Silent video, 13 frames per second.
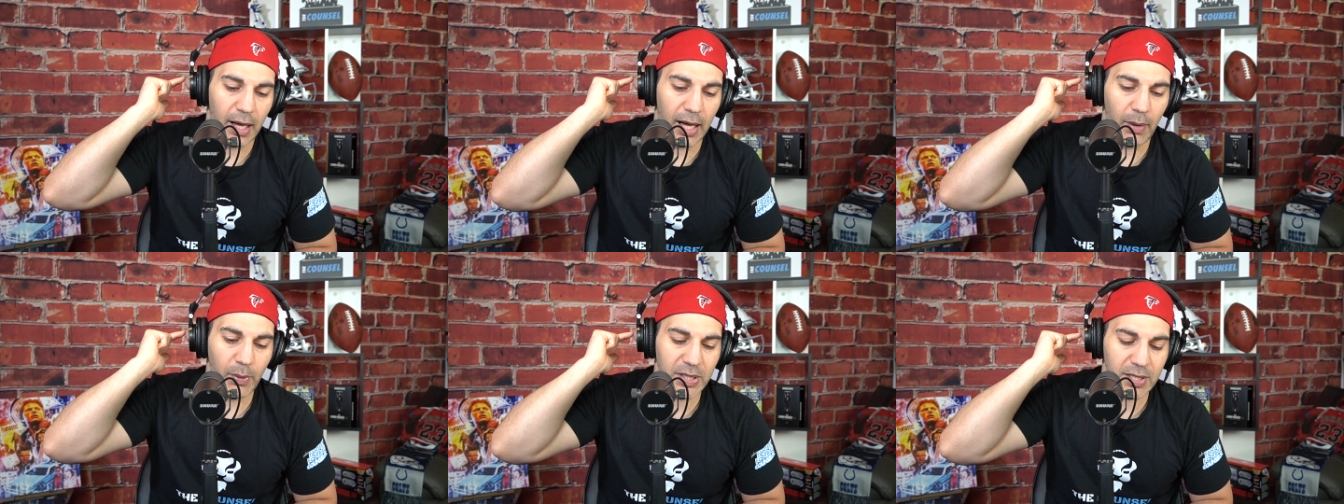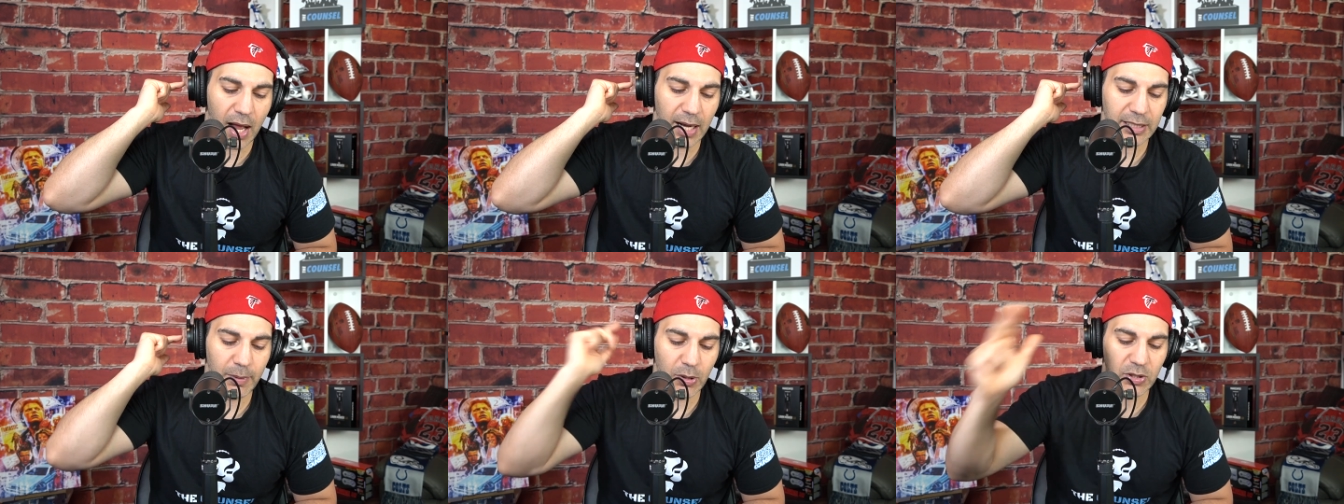Uh, we
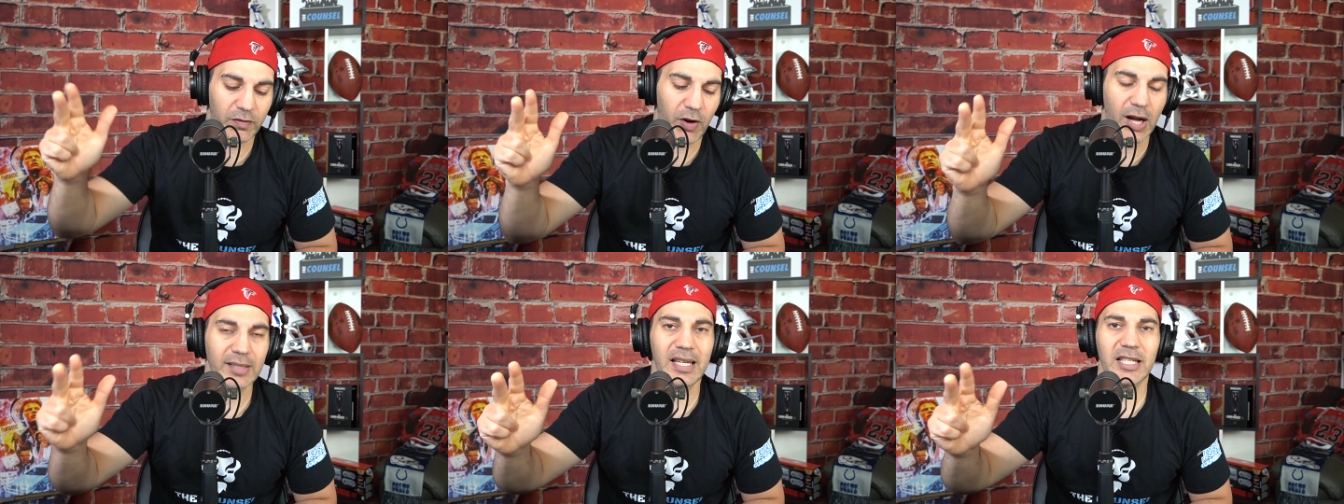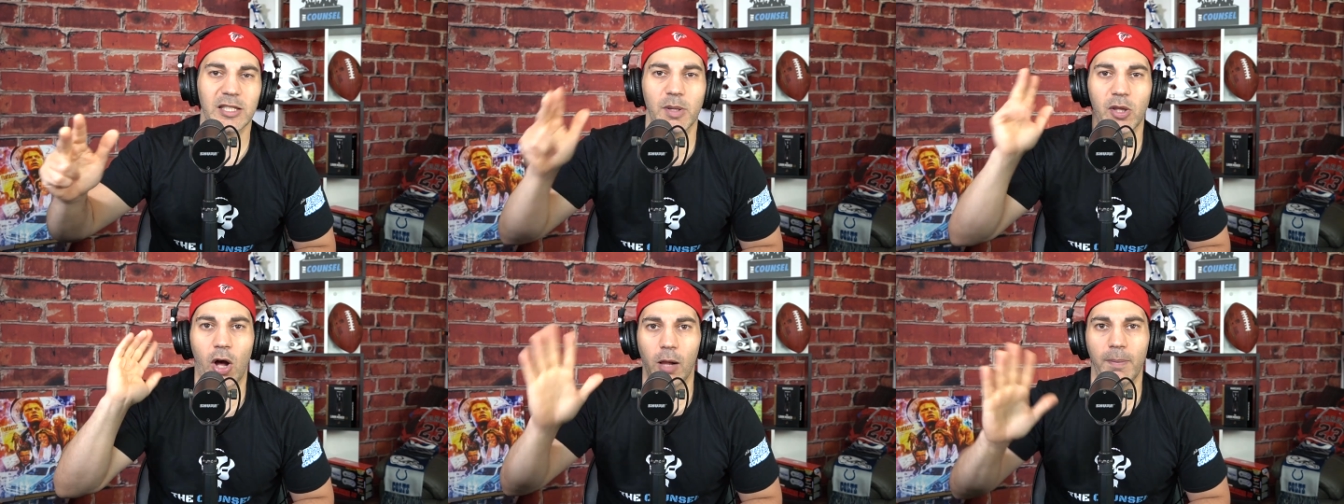talked about DeVonta
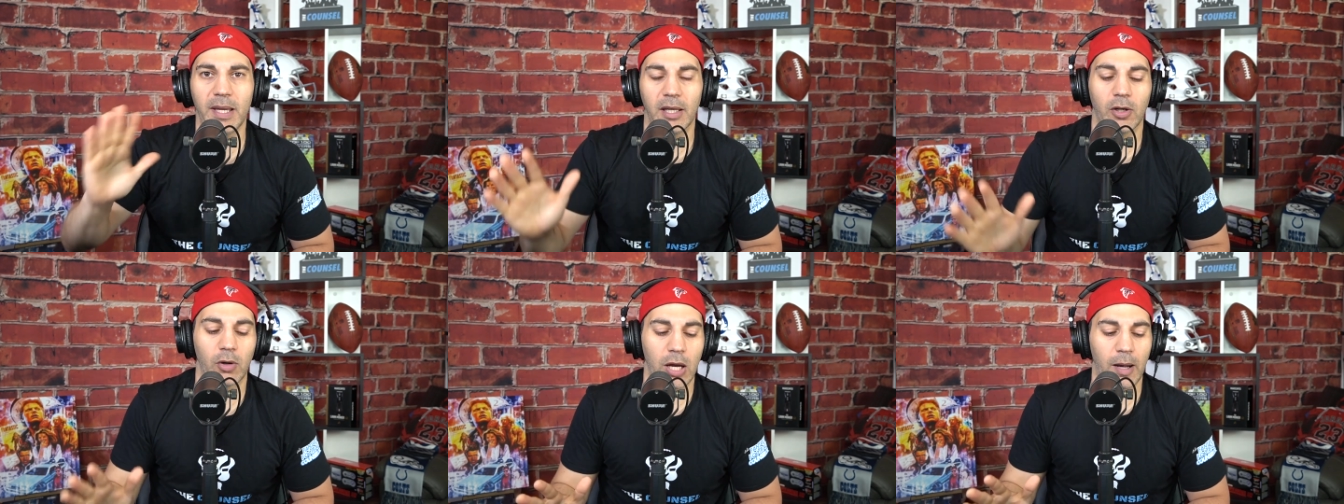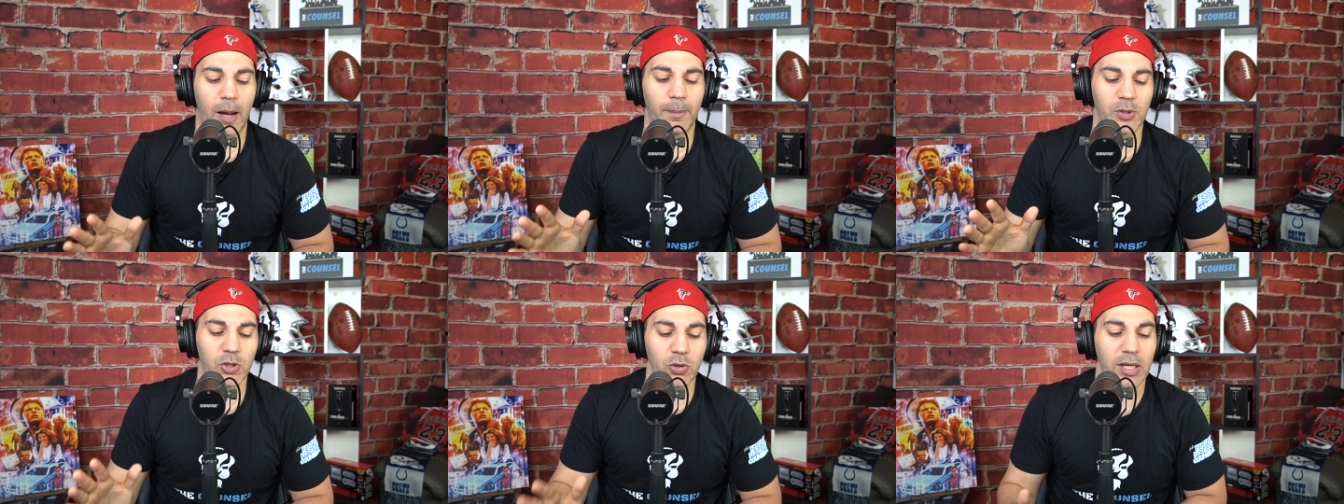Smith all being in great
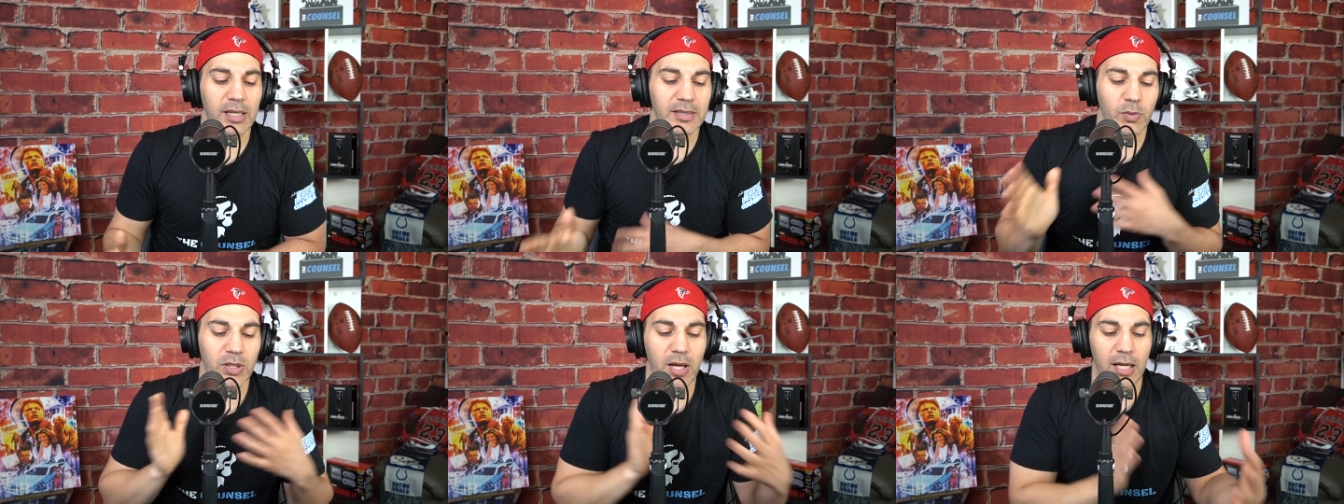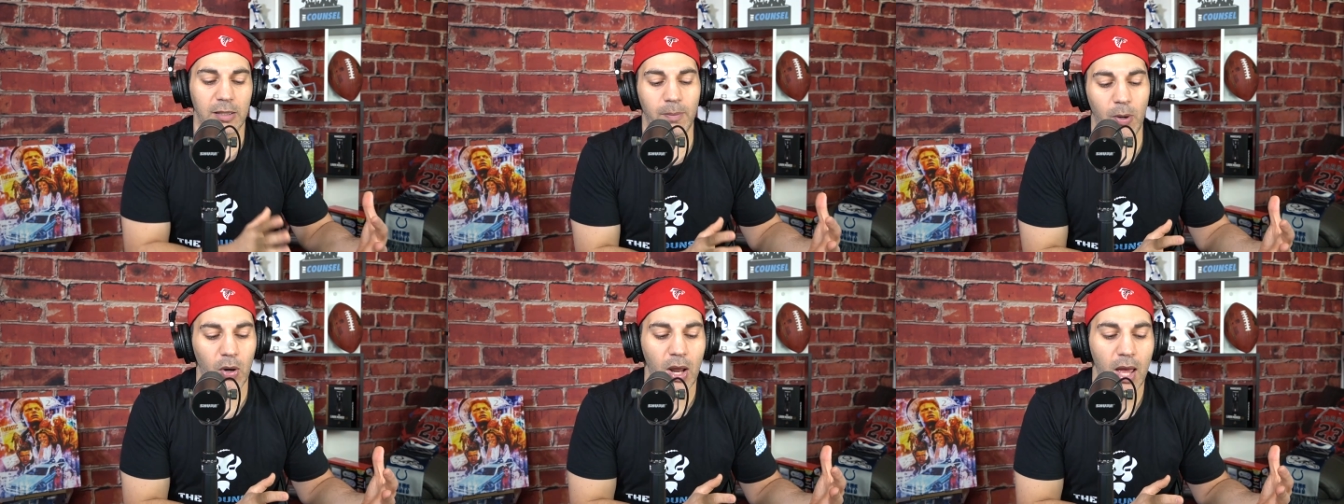opportunities. We talked
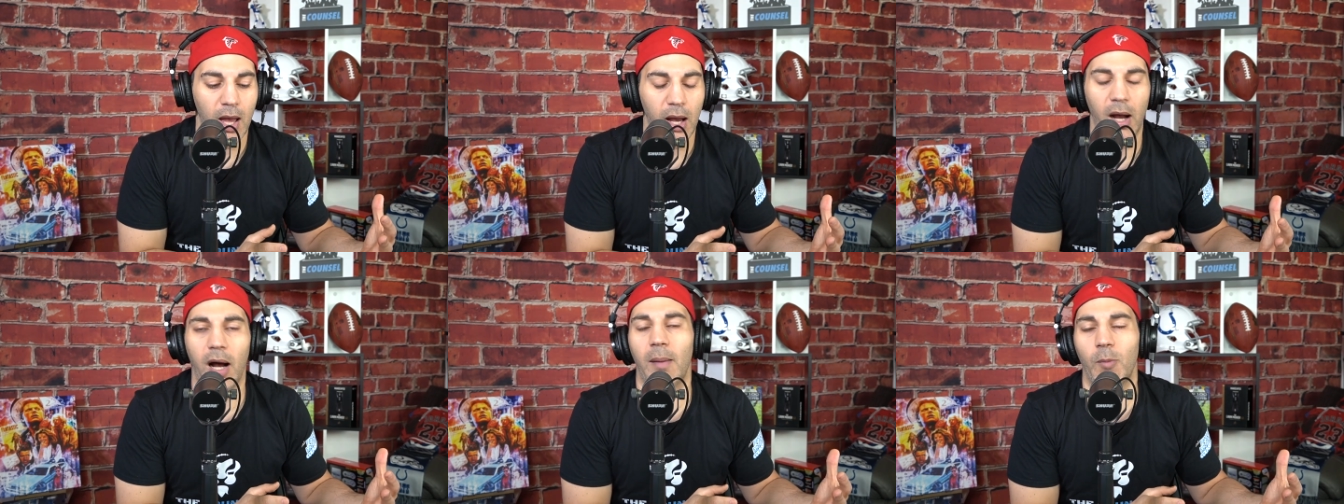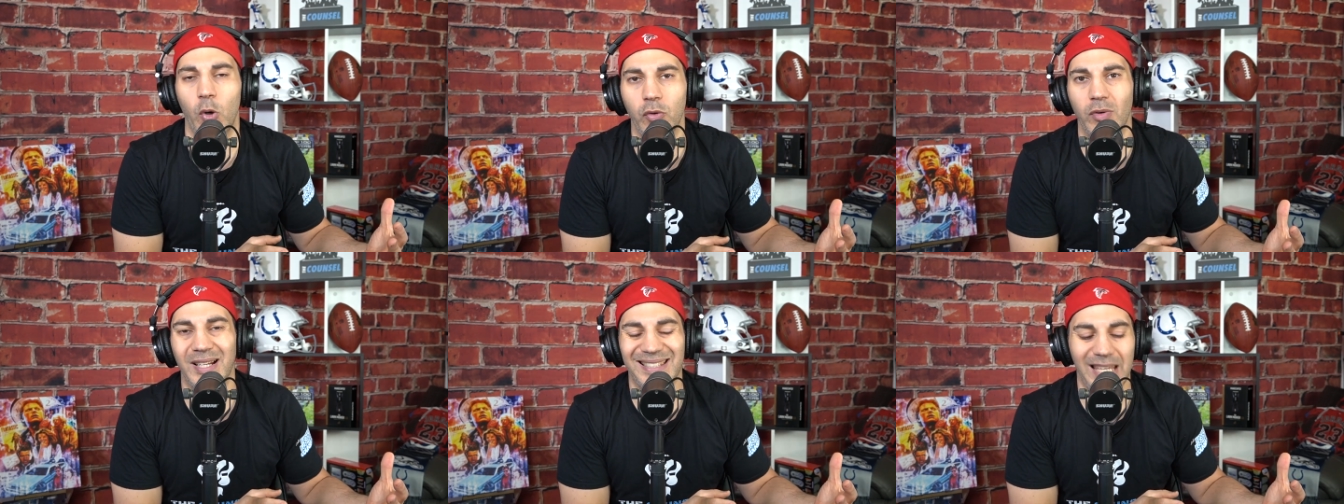about
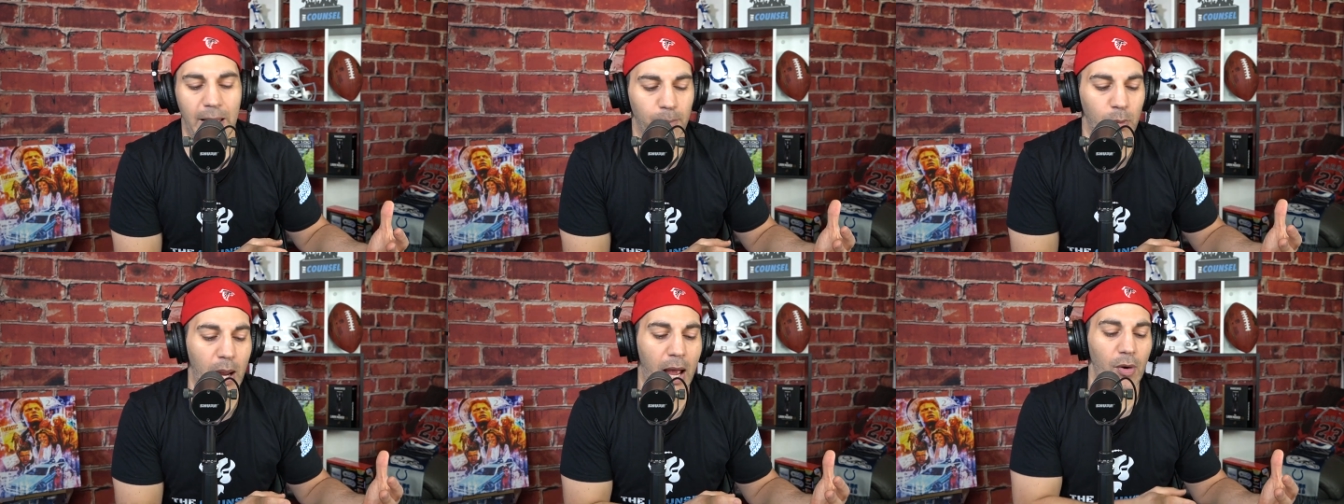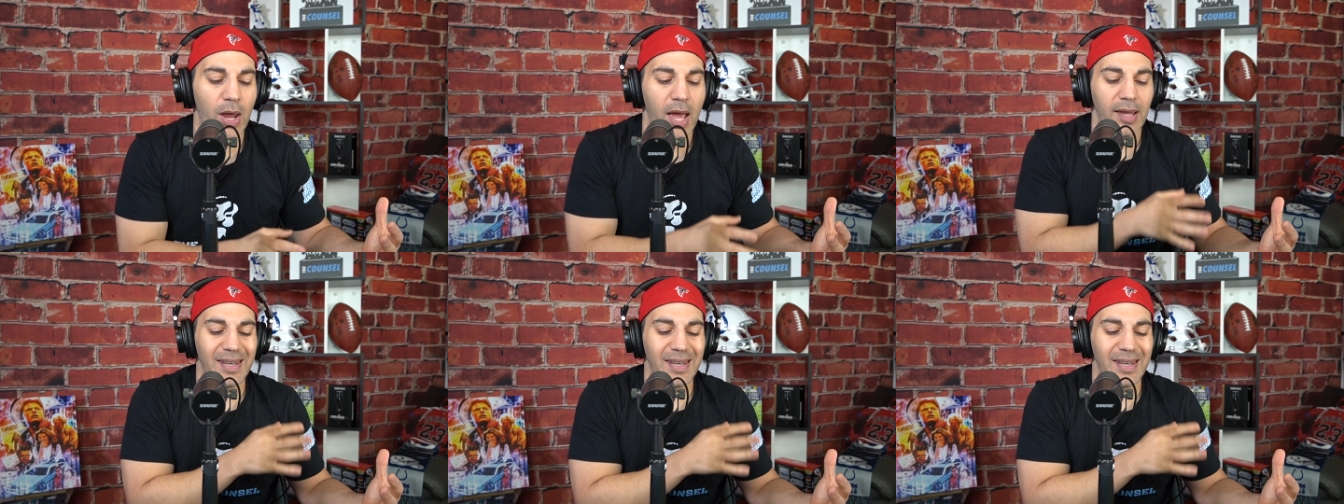Amon-Ra St. Brown.